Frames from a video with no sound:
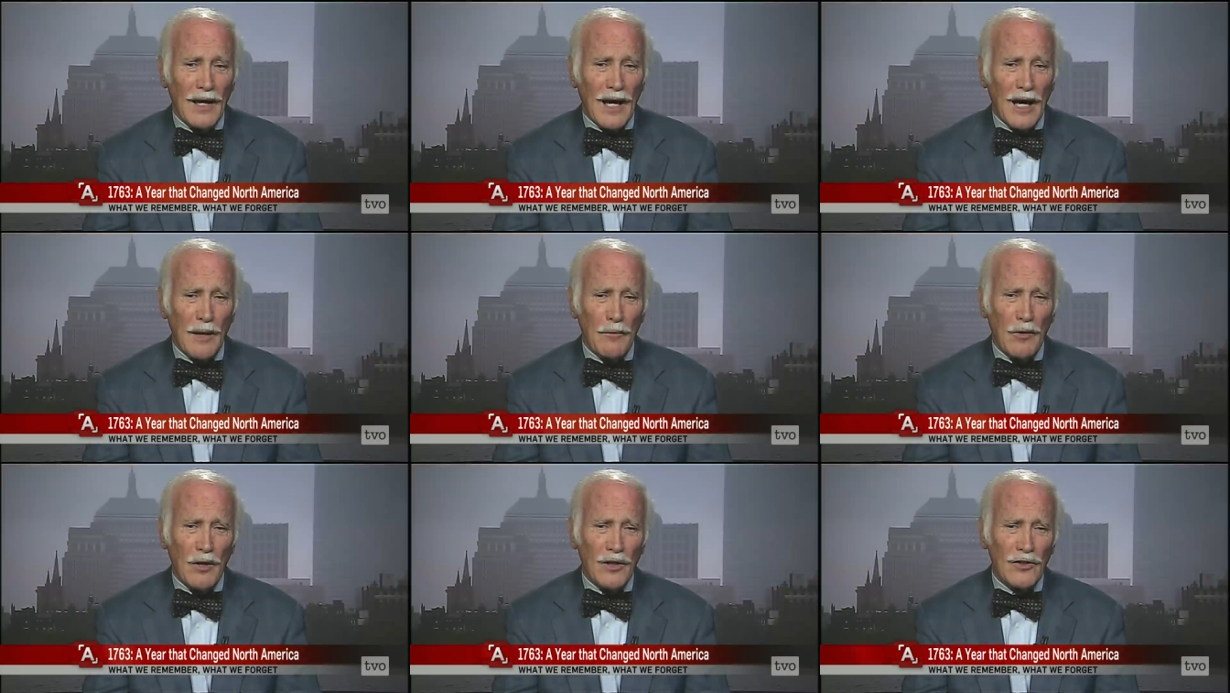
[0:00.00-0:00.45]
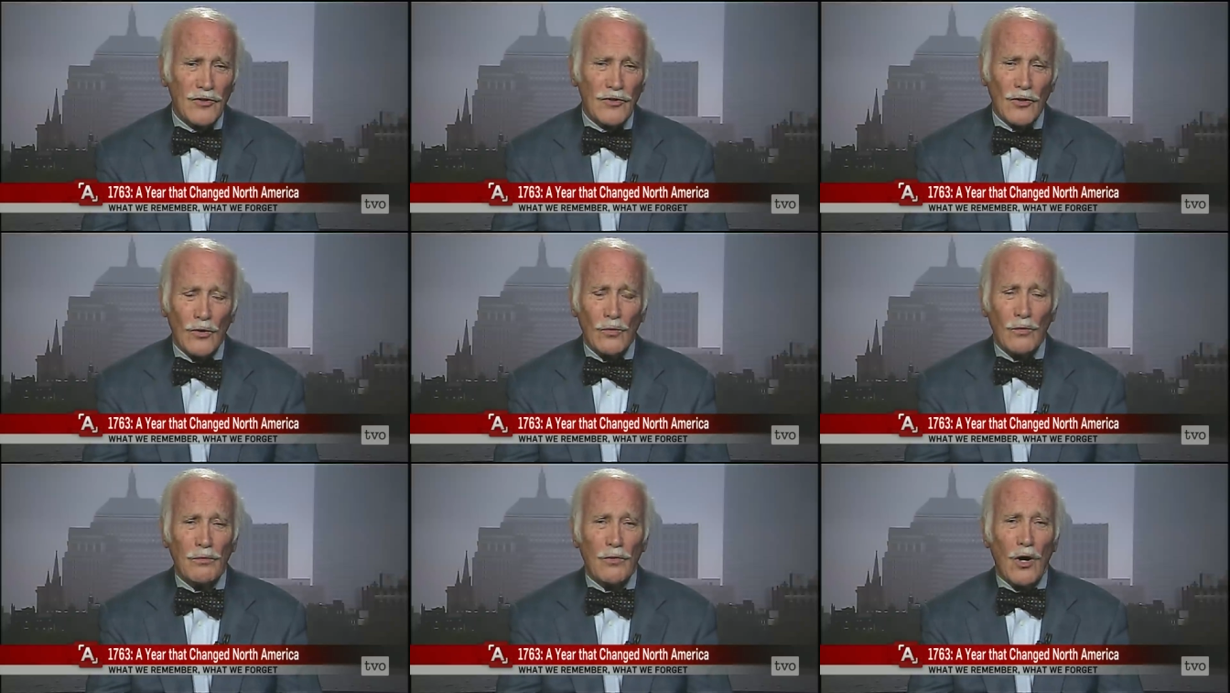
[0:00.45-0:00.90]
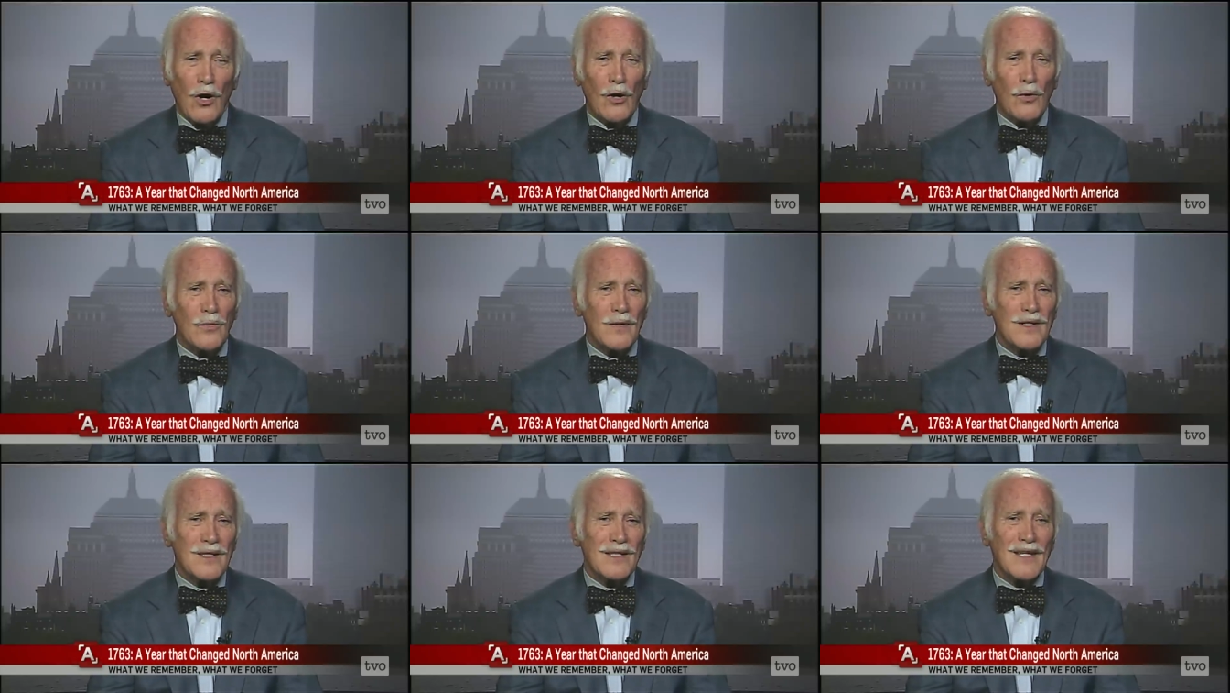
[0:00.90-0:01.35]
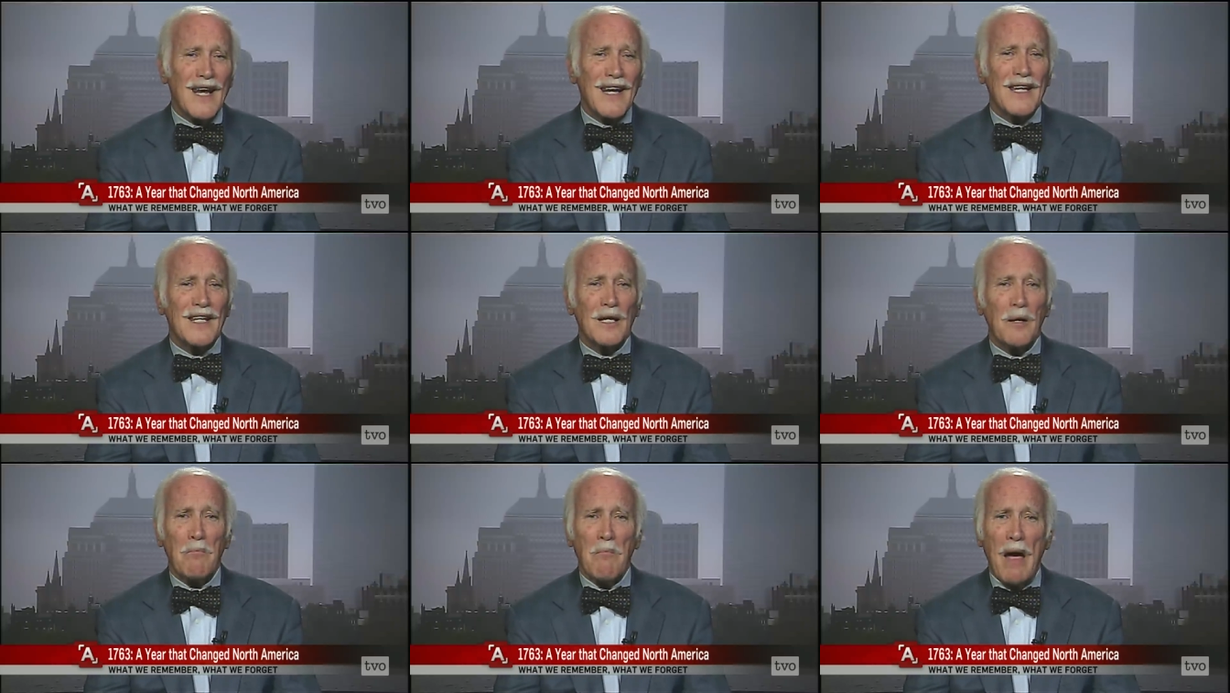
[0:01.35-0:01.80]
I'm also always
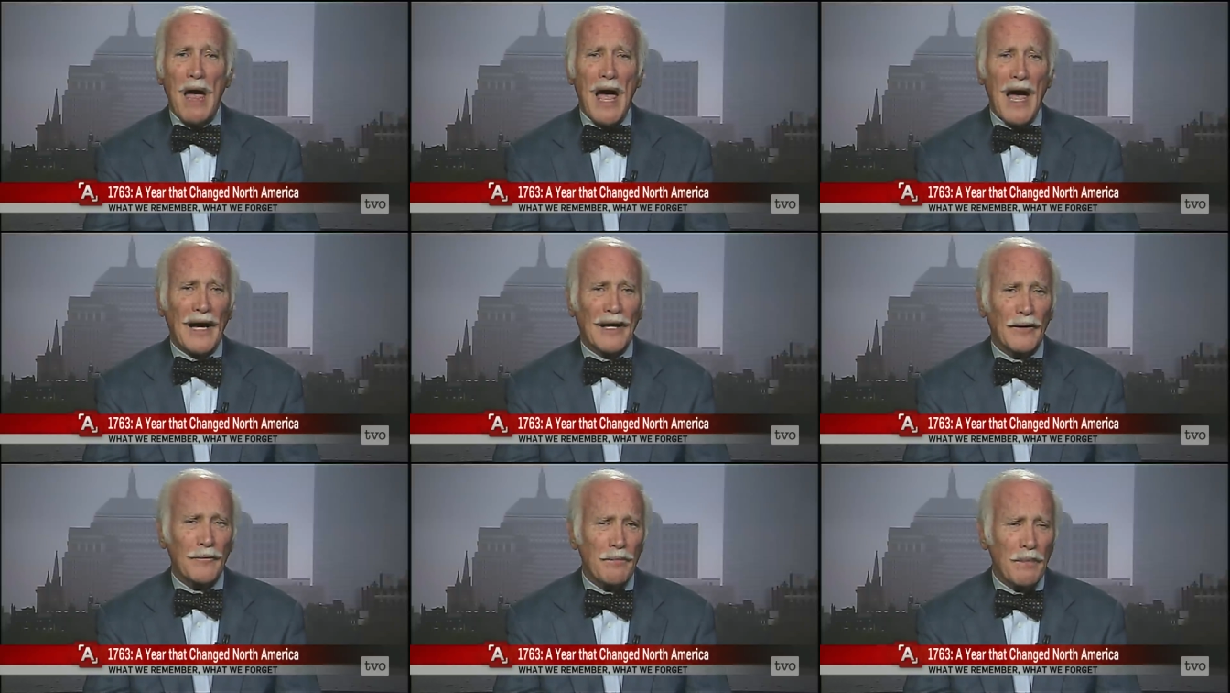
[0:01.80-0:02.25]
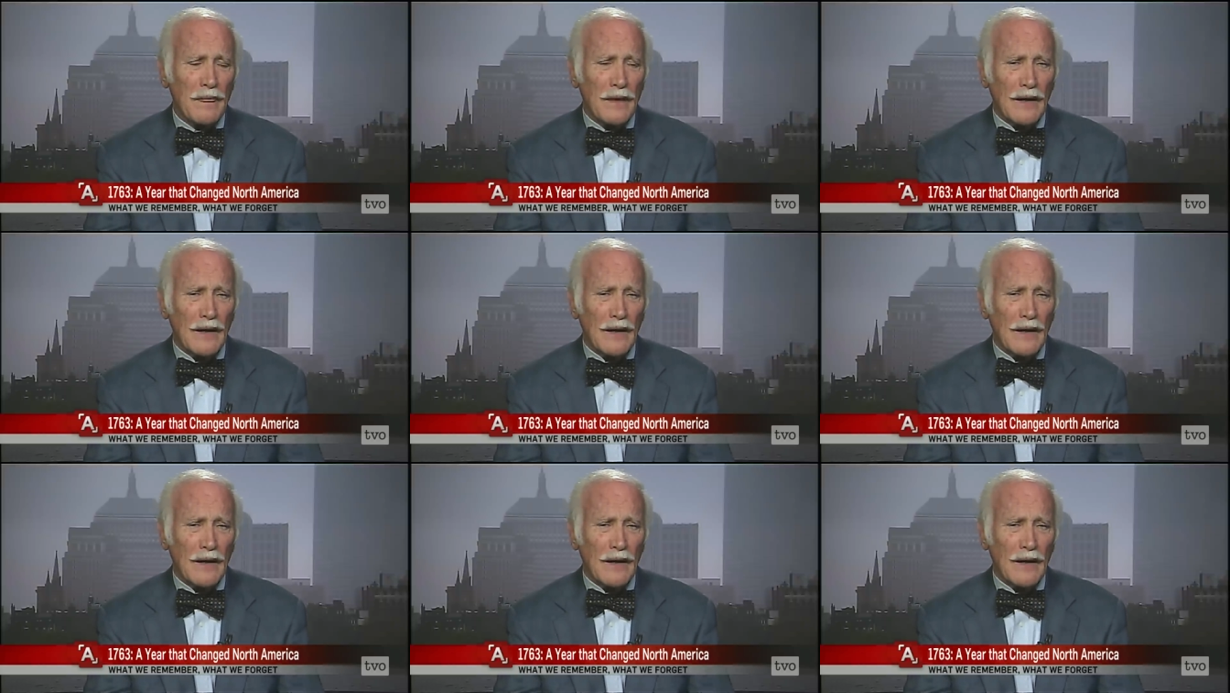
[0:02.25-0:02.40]
taken aback